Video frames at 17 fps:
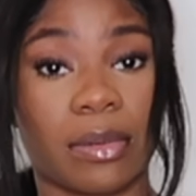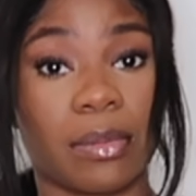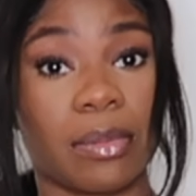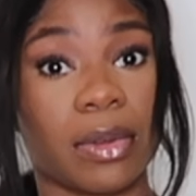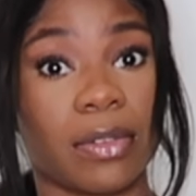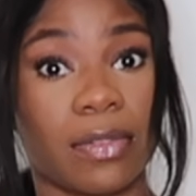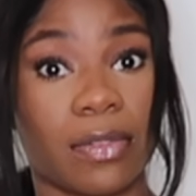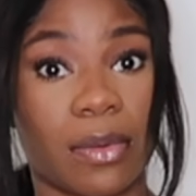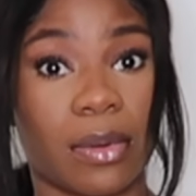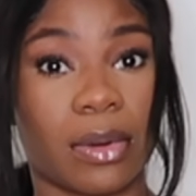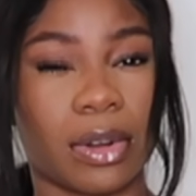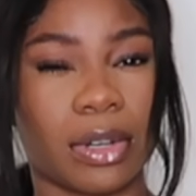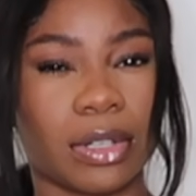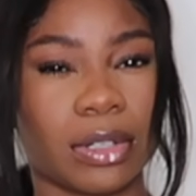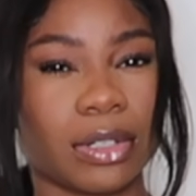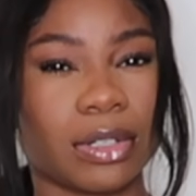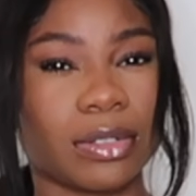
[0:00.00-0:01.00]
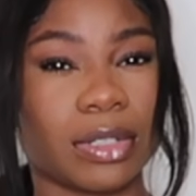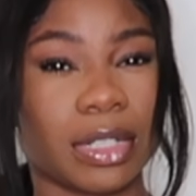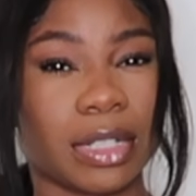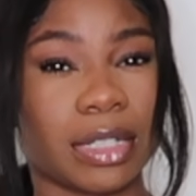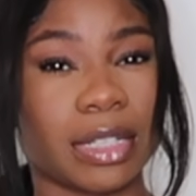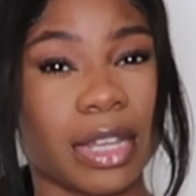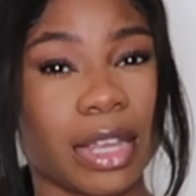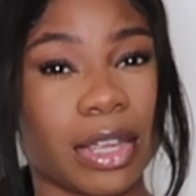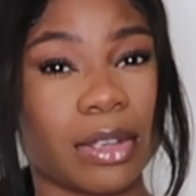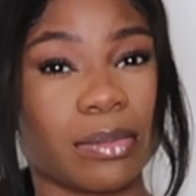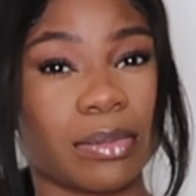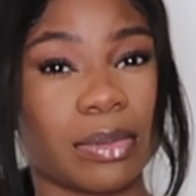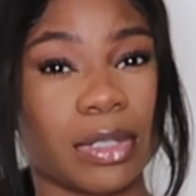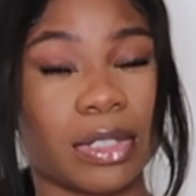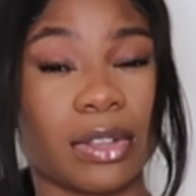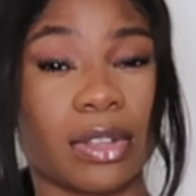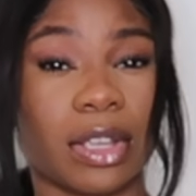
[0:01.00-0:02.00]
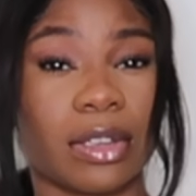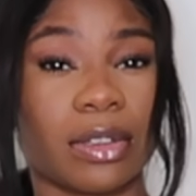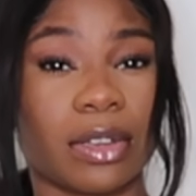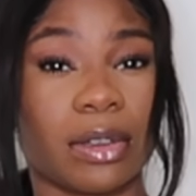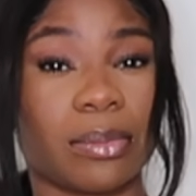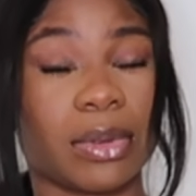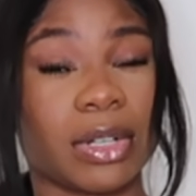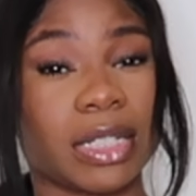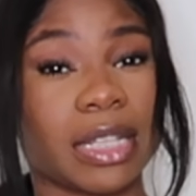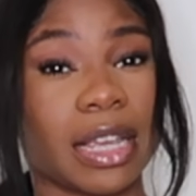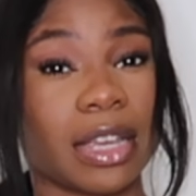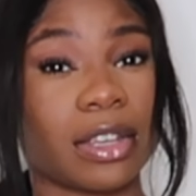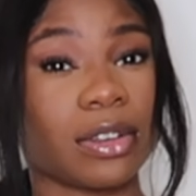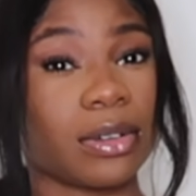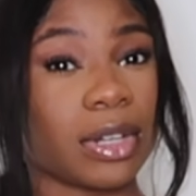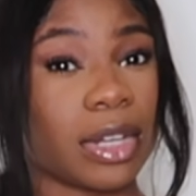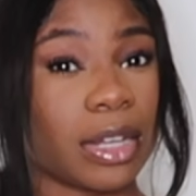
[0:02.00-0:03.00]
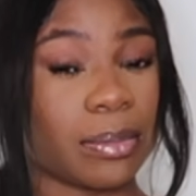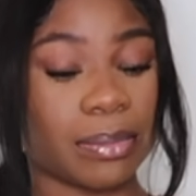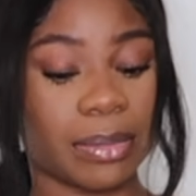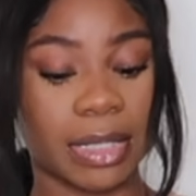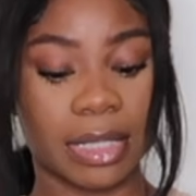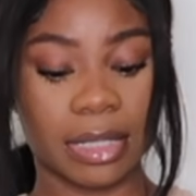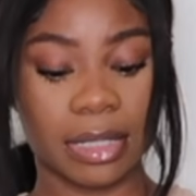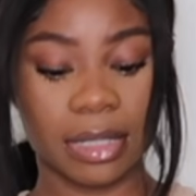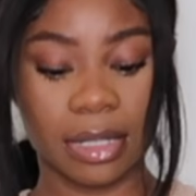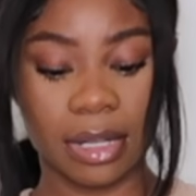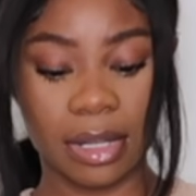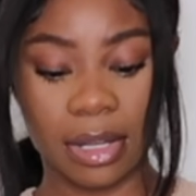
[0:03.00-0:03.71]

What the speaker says: before you use the tape so that you can protect your nips.